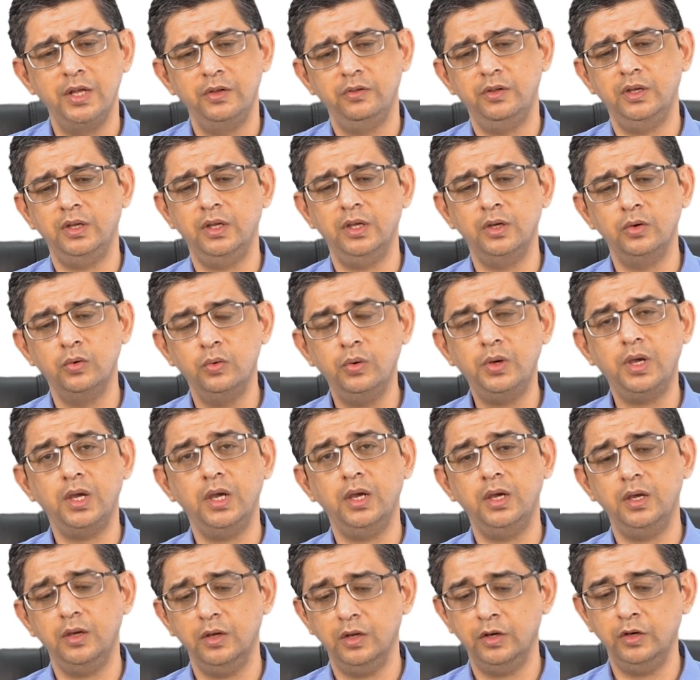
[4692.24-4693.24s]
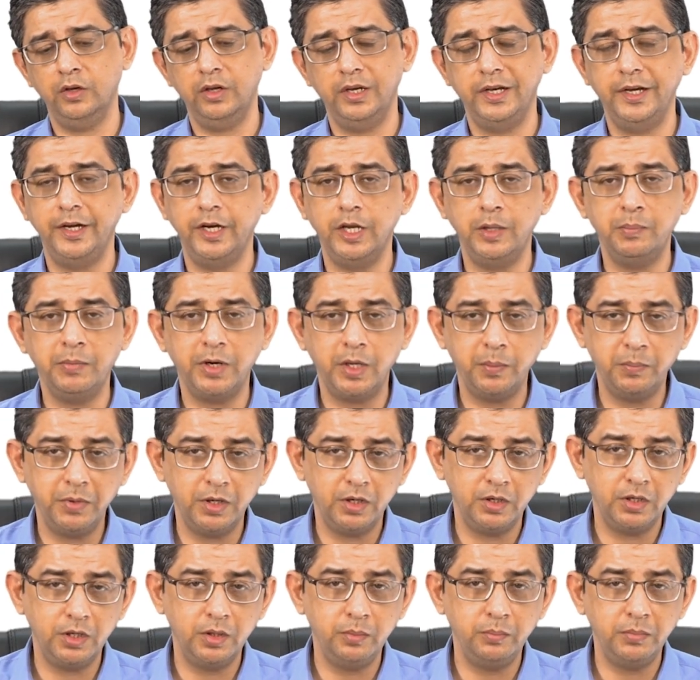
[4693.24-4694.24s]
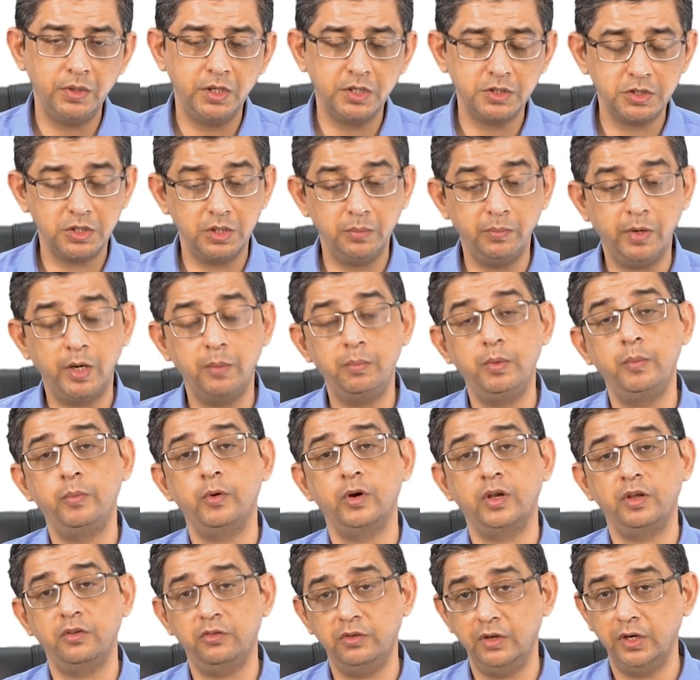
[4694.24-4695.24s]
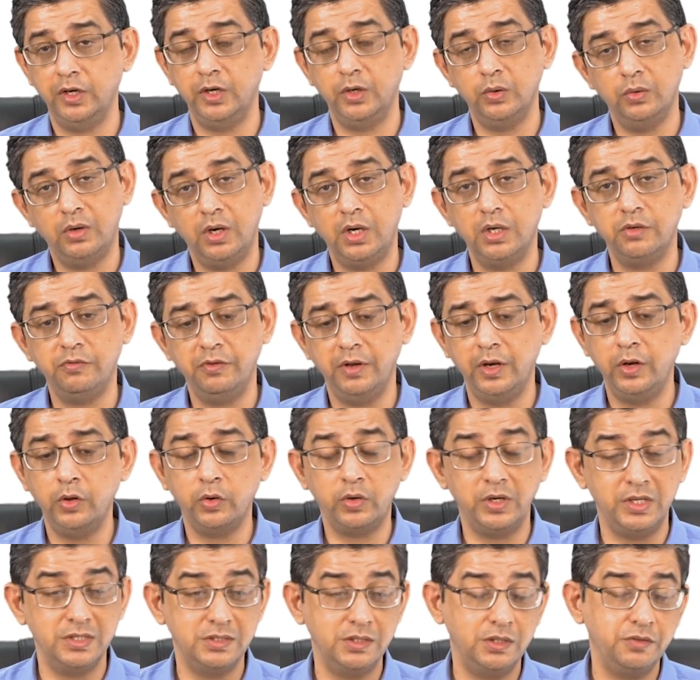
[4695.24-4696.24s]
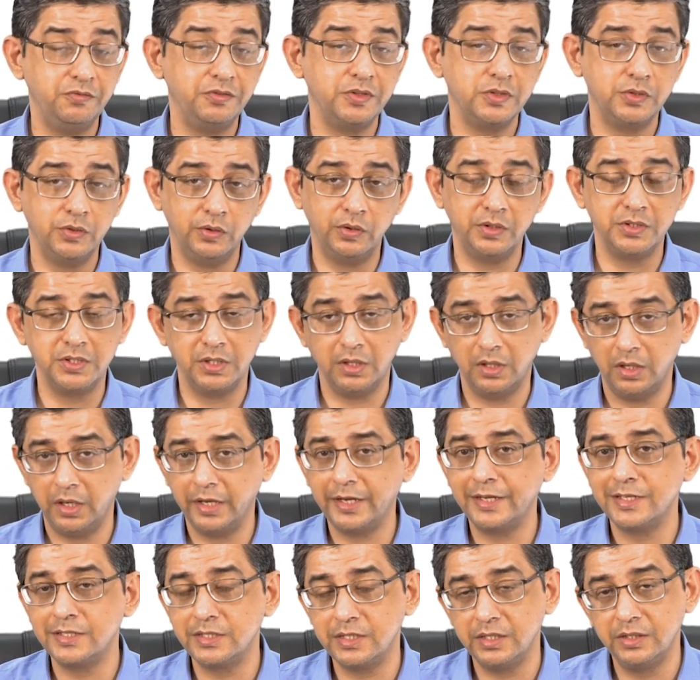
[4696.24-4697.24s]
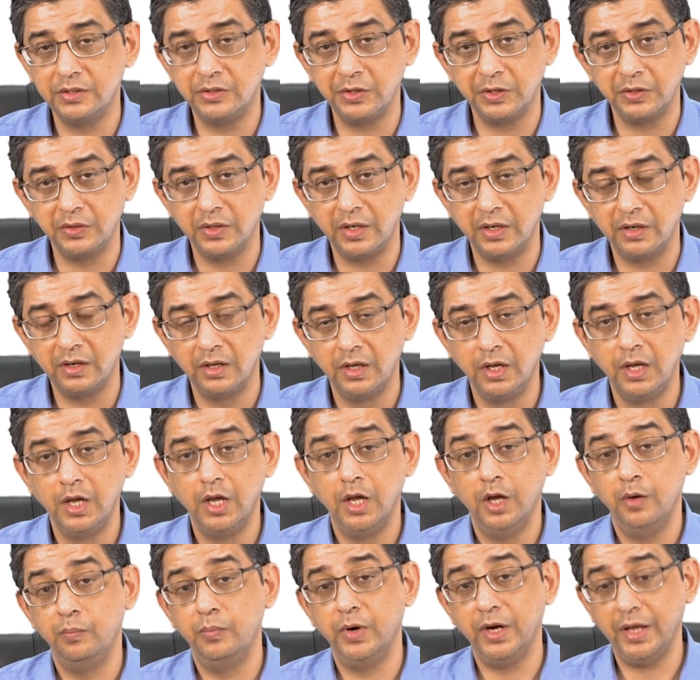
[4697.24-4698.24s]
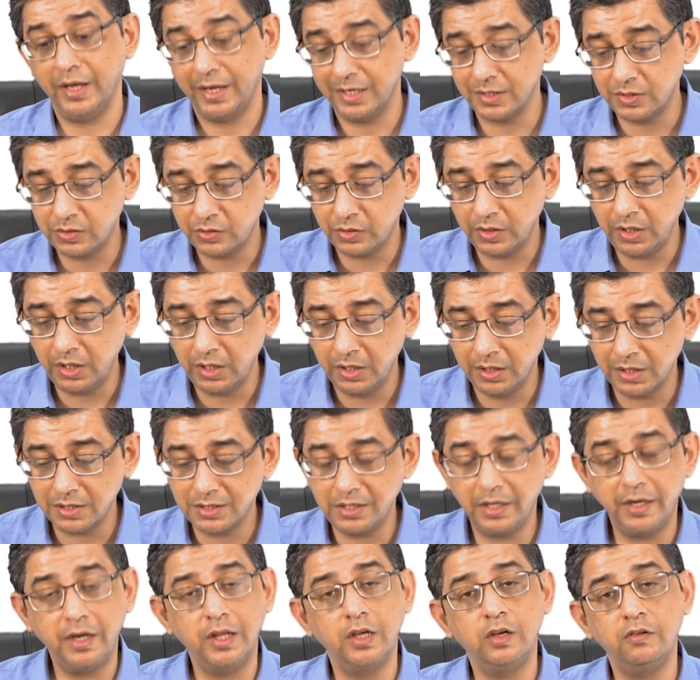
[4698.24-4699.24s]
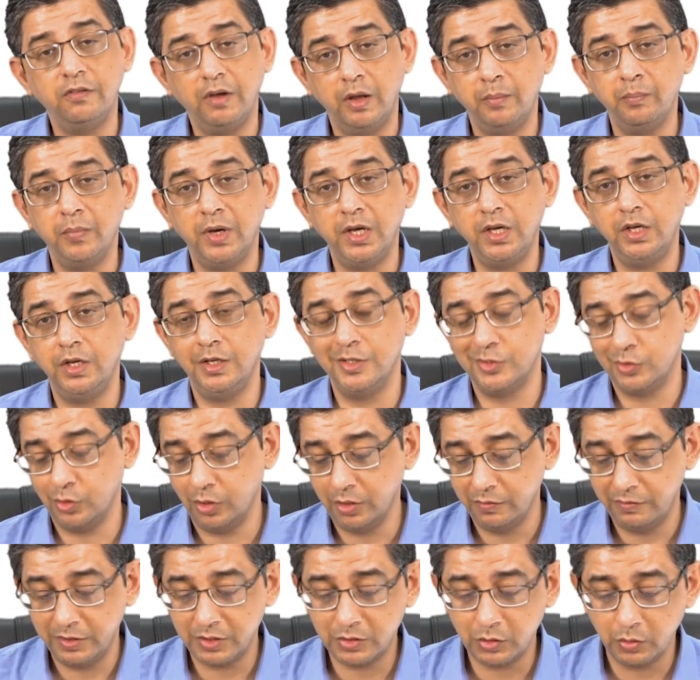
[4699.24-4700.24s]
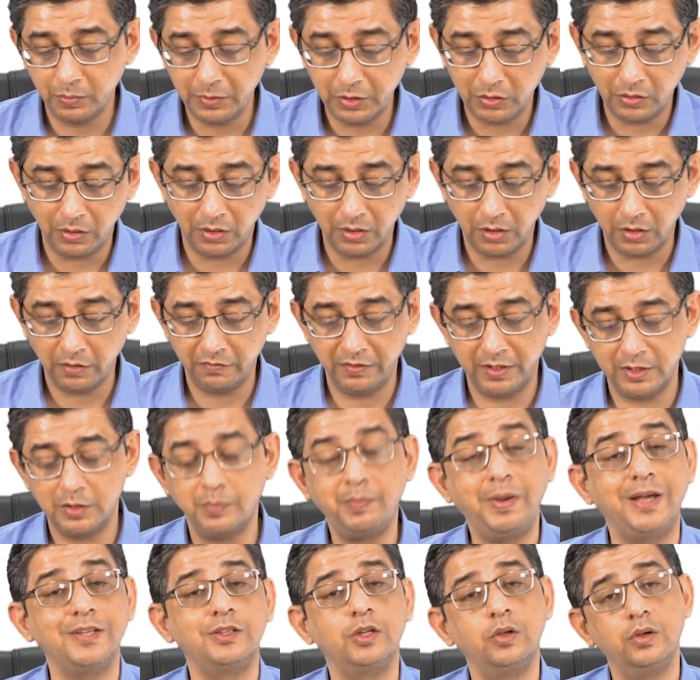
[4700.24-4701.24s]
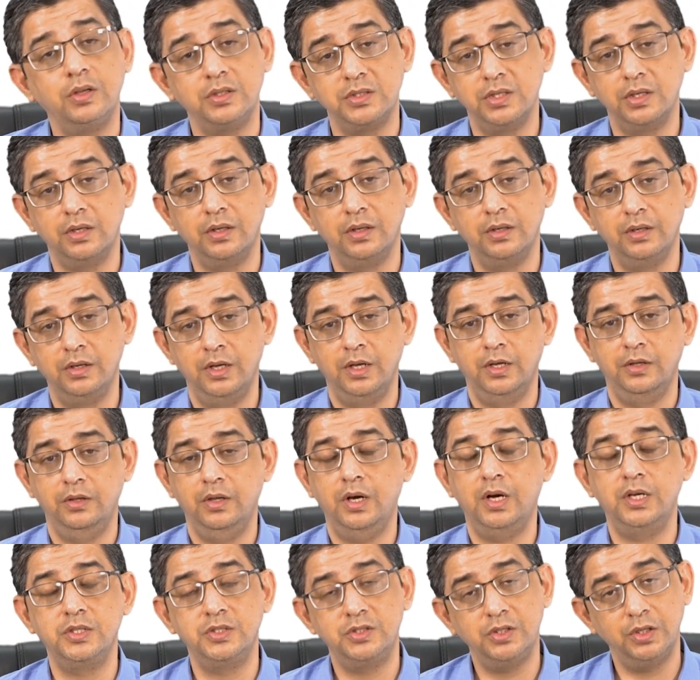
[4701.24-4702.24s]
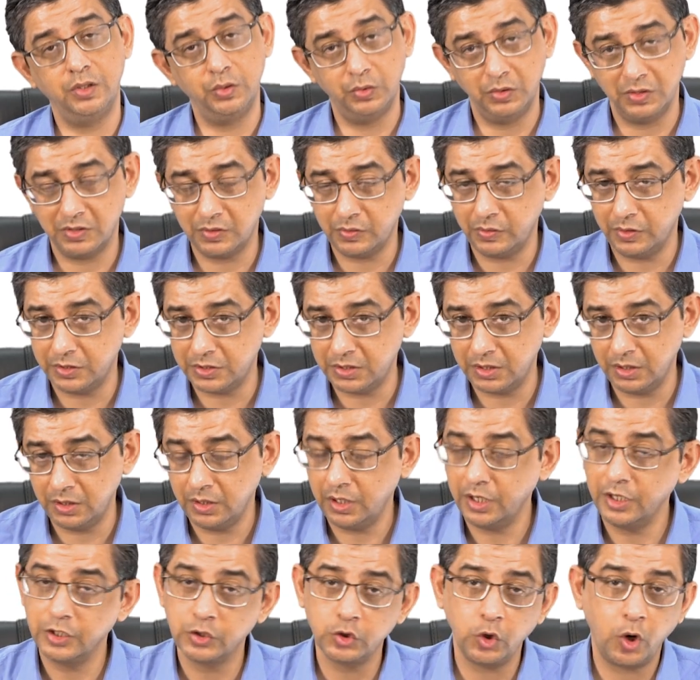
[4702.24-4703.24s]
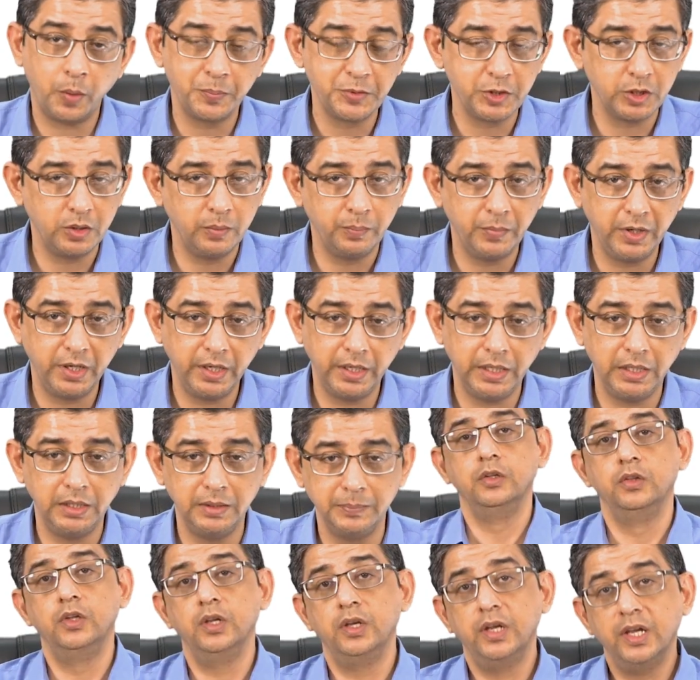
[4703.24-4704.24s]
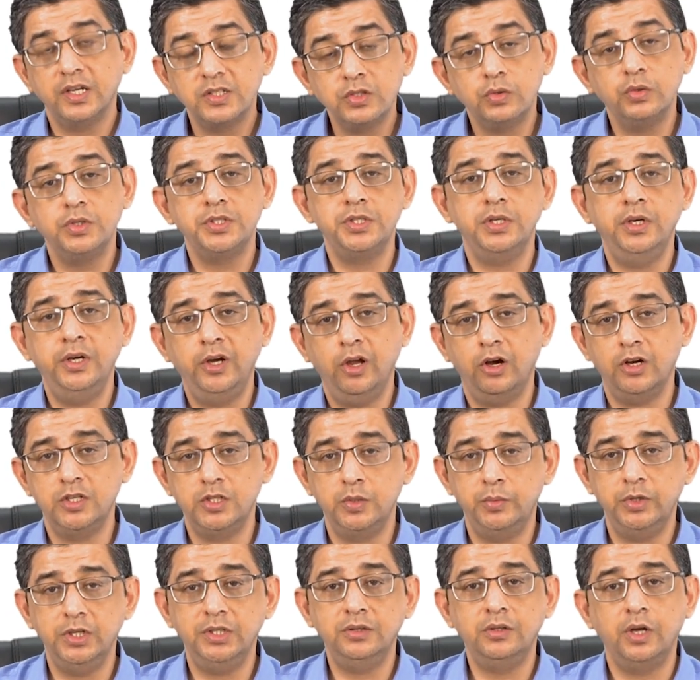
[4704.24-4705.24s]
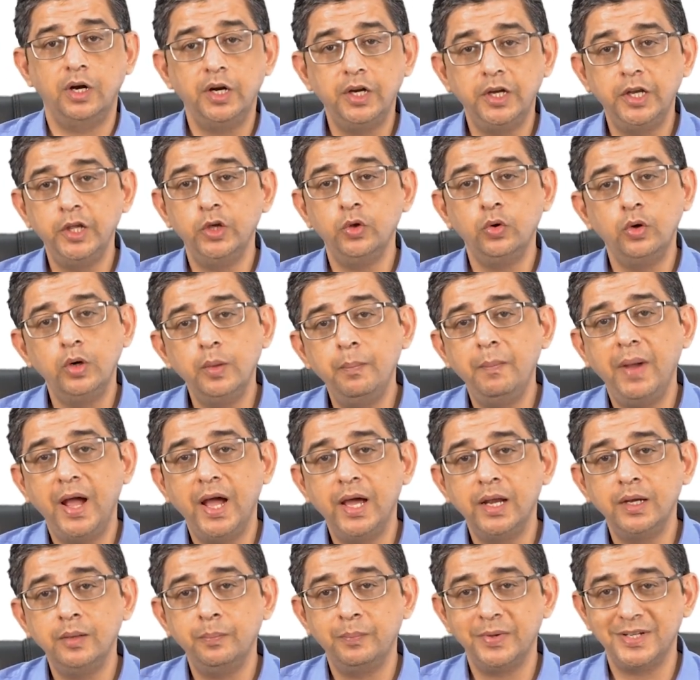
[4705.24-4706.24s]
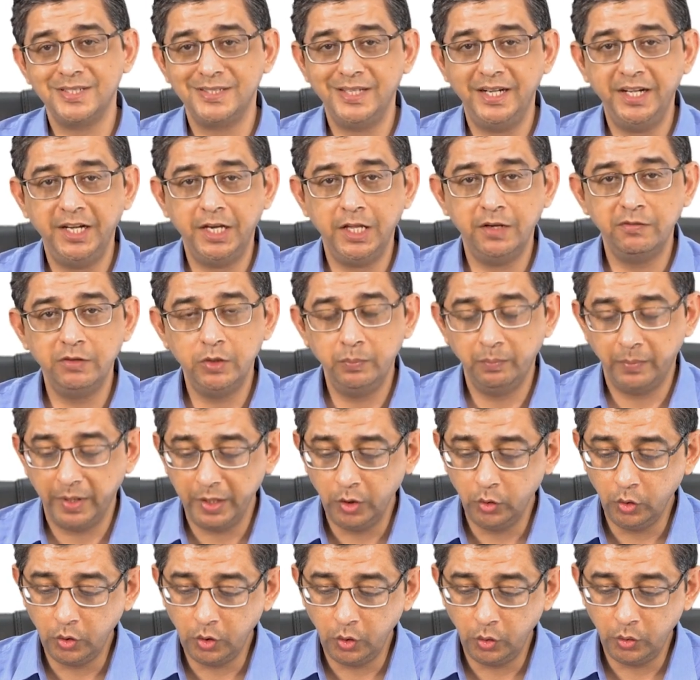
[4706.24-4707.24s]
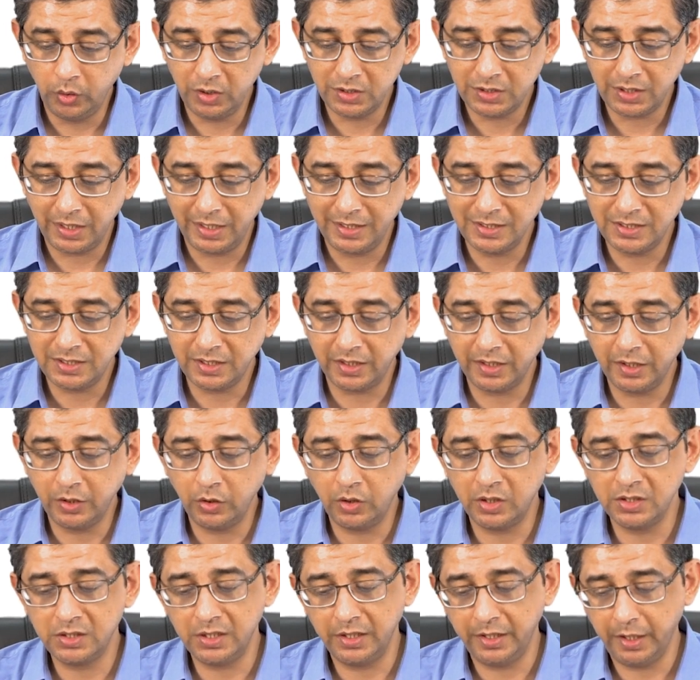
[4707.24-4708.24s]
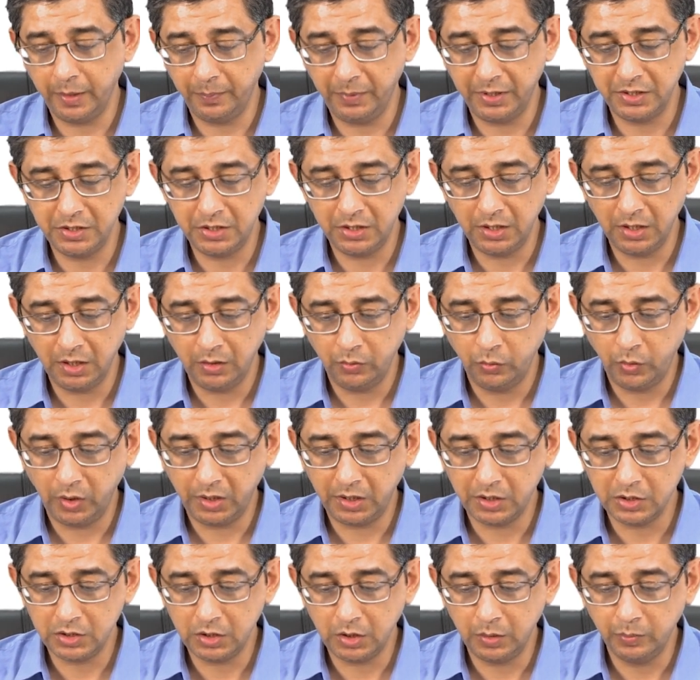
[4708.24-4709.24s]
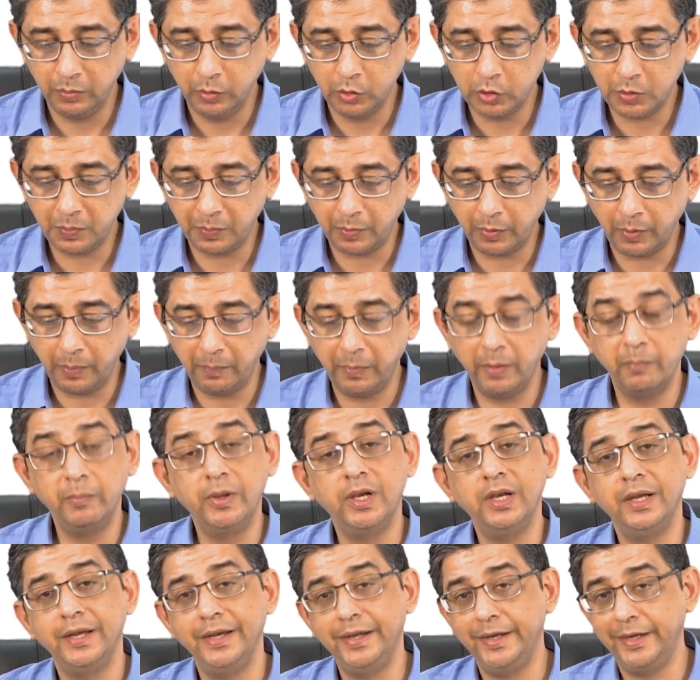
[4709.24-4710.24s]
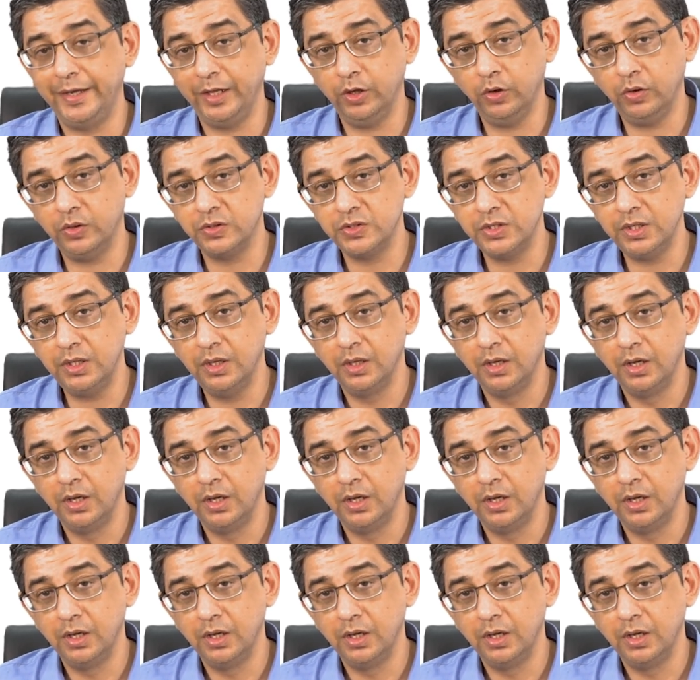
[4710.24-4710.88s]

thinking, okay, a lady might be anemic, she might be progressing into heart failure. Is it physiological? I can still think that. But S3 in a setting of MI is always to be thought of as pathological. The answer to this question is option number D. The next question talks about a 30-year-old man presenting with myoclonus and sudden onset dementia. What is the most probable etiology?